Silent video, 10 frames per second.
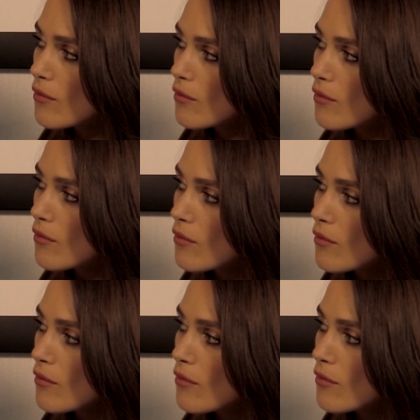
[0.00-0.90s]

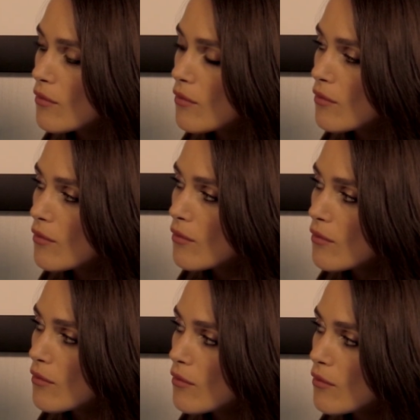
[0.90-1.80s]

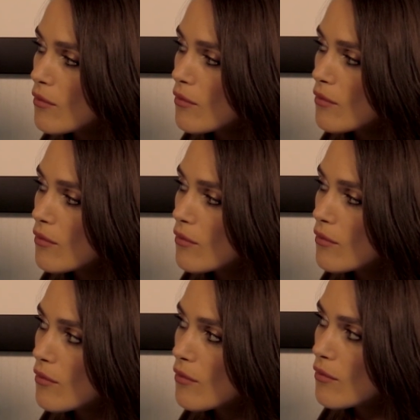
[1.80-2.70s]

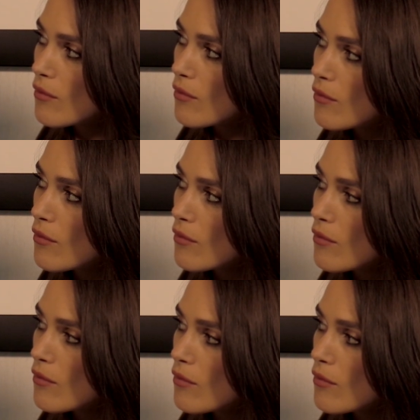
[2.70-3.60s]

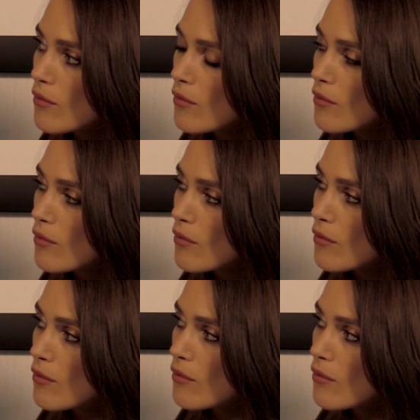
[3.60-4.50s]

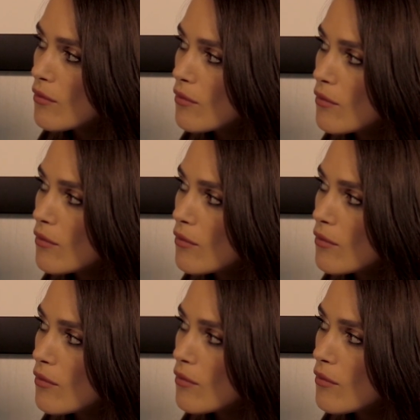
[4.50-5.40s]

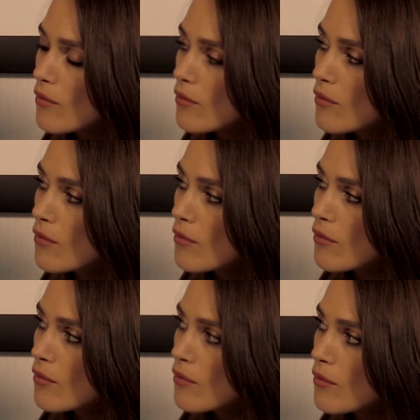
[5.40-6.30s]

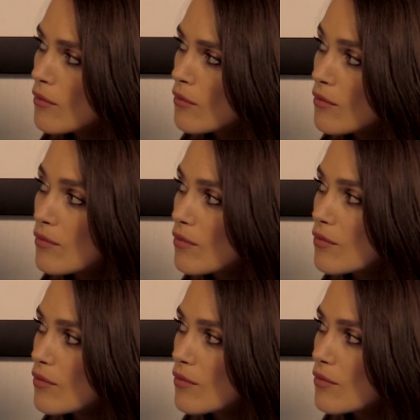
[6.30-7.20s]

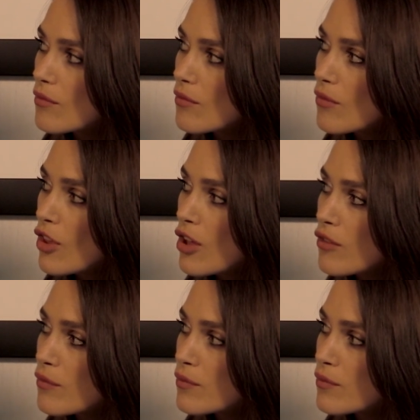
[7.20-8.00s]
This person isn't speaking.